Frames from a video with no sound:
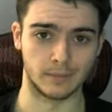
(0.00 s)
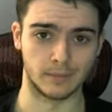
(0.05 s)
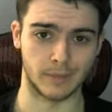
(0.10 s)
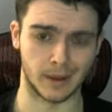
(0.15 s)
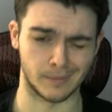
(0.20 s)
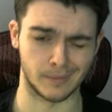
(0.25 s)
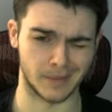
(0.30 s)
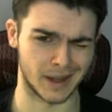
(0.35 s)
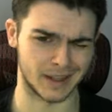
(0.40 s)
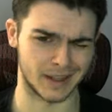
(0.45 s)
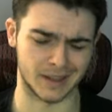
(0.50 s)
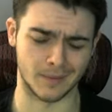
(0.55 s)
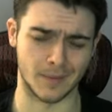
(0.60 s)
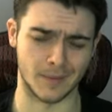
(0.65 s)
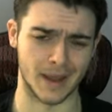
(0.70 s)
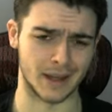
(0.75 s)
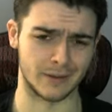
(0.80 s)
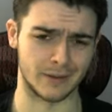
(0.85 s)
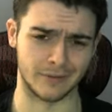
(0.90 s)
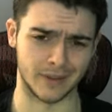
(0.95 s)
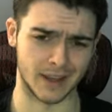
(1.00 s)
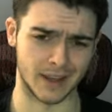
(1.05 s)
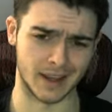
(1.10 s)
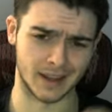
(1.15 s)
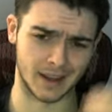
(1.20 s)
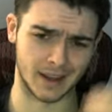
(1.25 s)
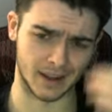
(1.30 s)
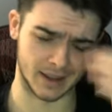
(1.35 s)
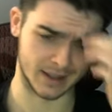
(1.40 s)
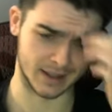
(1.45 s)
Minus a Manaphy,
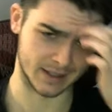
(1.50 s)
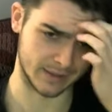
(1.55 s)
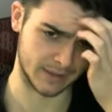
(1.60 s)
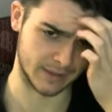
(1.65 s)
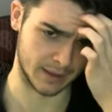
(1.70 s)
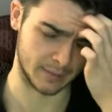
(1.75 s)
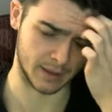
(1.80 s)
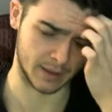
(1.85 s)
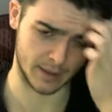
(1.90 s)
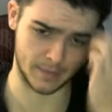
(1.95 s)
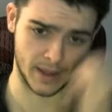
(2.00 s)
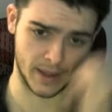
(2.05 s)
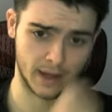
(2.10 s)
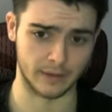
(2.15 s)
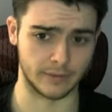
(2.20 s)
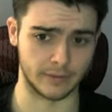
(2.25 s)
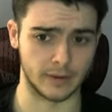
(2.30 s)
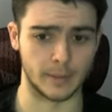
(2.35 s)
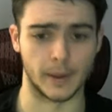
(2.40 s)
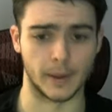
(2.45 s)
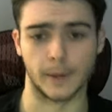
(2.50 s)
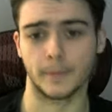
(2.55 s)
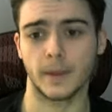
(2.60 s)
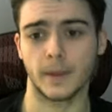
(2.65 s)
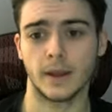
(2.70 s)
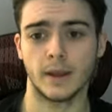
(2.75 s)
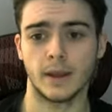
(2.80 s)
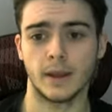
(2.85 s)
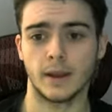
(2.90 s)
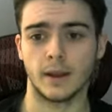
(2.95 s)
I guess, if they play Manaphy, but
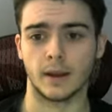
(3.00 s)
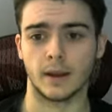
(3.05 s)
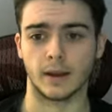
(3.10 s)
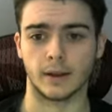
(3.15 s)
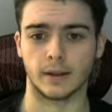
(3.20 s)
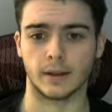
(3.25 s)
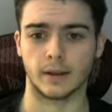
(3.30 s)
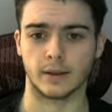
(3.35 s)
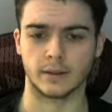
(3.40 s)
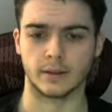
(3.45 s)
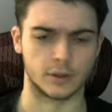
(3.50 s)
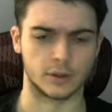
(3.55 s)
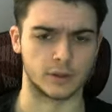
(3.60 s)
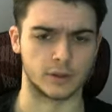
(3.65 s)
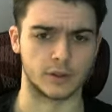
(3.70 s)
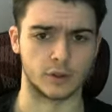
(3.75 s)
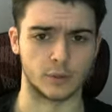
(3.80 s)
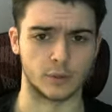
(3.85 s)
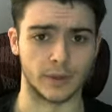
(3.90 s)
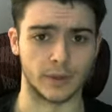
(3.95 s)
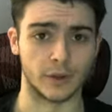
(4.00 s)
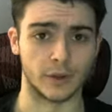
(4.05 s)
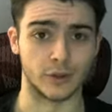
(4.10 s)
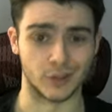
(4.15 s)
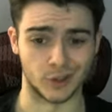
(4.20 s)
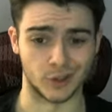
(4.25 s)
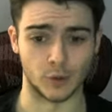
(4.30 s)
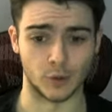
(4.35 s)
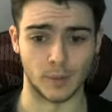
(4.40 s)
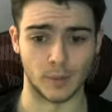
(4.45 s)
let's assume there's
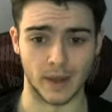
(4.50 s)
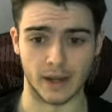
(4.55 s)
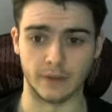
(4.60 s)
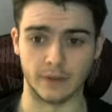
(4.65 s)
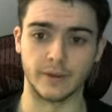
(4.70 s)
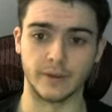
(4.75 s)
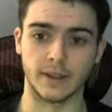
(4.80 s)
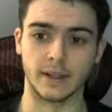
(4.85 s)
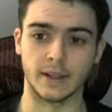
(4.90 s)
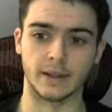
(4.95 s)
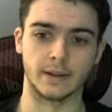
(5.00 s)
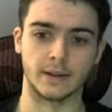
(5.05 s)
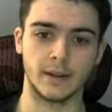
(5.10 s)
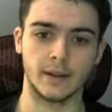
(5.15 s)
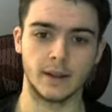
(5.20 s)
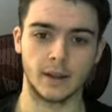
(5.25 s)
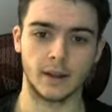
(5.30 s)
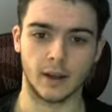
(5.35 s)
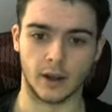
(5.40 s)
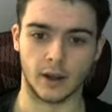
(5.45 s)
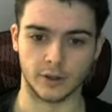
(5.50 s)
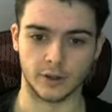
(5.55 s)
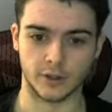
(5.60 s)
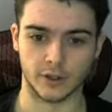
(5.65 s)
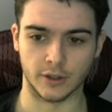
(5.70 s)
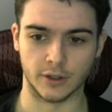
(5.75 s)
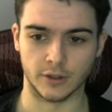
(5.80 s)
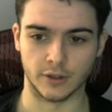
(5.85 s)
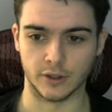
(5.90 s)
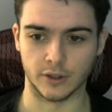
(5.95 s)
no Manaphy. And on our
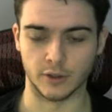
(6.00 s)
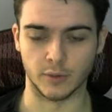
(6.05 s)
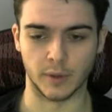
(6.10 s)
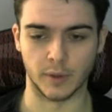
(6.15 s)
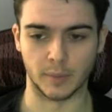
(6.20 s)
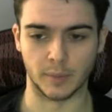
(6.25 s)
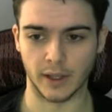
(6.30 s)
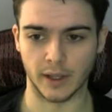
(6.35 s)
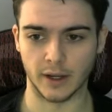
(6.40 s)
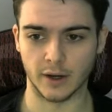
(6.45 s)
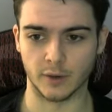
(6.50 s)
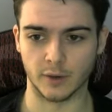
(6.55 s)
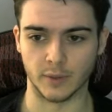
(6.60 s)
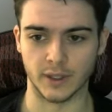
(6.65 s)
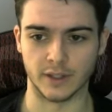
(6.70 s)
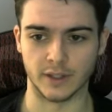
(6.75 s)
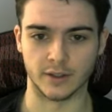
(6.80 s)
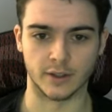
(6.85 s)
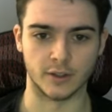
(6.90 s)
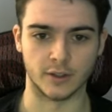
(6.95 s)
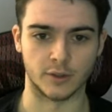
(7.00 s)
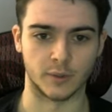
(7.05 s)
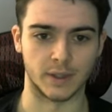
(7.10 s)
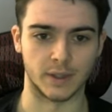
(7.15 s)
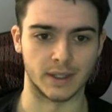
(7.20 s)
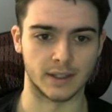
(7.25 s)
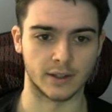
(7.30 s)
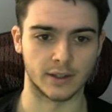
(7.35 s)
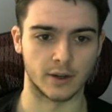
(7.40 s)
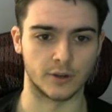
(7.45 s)
turn 2, we play our research, we
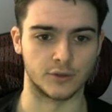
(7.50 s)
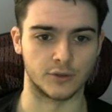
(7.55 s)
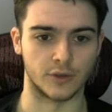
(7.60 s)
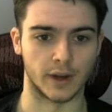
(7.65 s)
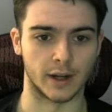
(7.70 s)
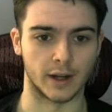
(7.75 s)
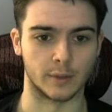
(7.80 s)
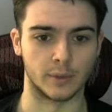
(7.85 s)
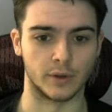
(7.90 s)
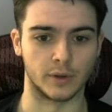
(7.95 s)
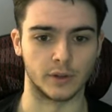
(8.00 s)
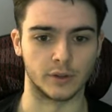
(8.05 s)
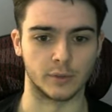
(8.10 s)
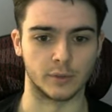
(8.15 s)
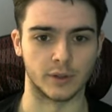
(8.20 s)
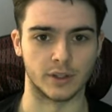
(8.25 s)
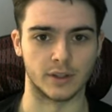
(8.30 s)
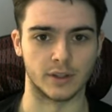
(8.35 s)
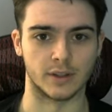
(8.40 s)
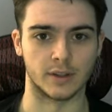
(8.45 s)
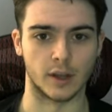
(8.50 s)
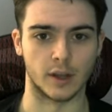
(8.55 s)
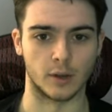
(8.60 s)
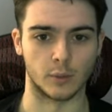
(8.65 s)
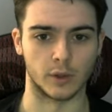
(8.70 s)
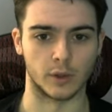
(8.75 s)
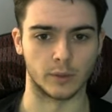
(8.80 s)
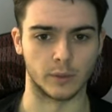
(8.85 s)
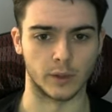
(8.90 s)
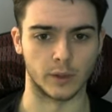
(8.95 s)
discard Dragapult, which is
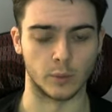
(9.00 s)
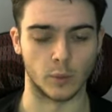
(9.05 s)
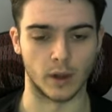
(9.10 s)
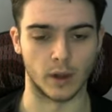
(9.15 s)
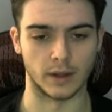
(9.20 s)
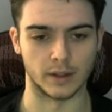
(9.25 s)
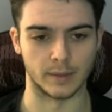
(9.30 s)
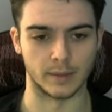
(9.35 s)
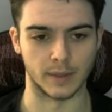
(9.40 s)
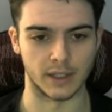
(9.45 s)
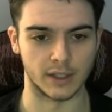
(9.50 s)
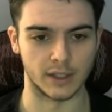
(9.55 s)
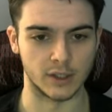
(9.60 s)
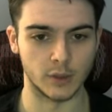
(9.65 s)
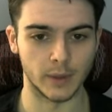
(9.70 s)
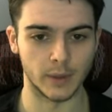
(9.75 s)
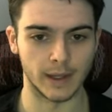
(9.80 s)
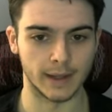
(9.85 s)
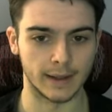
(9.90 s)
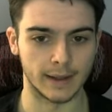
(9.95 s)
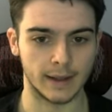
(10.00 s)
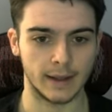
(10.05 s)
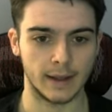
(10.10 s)
what we want to be doing.